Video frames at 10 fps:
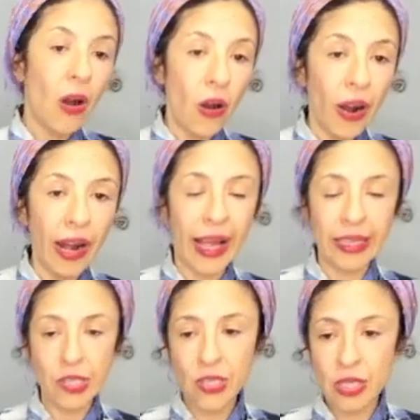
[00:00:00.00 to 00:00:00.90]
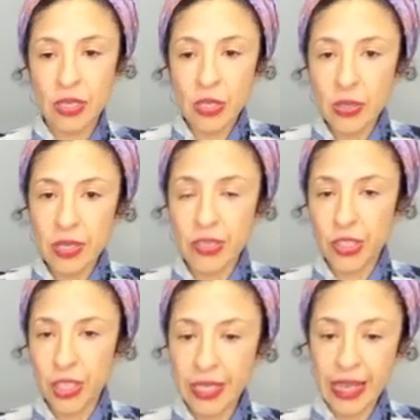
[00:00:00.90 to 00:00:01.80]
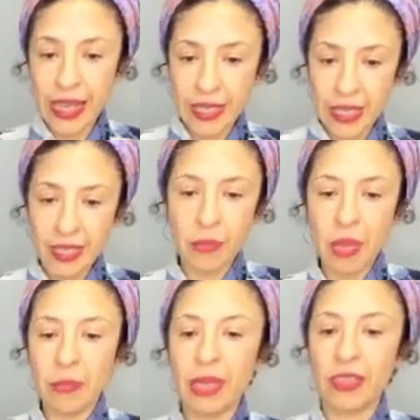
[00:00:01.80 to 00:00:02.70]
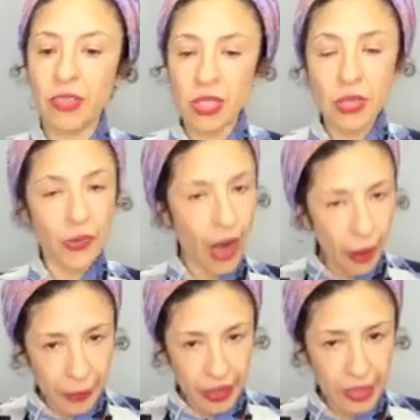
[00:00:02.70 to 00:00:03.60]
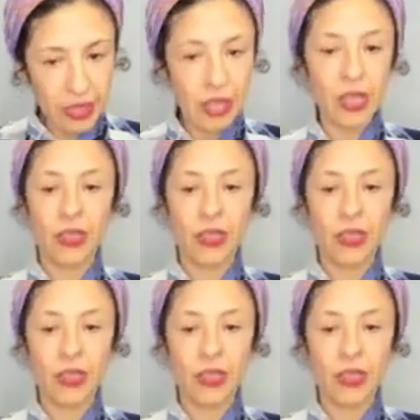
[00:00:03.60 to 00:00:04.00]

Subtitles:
Or I can just use the shirt as is and maybe like just crop this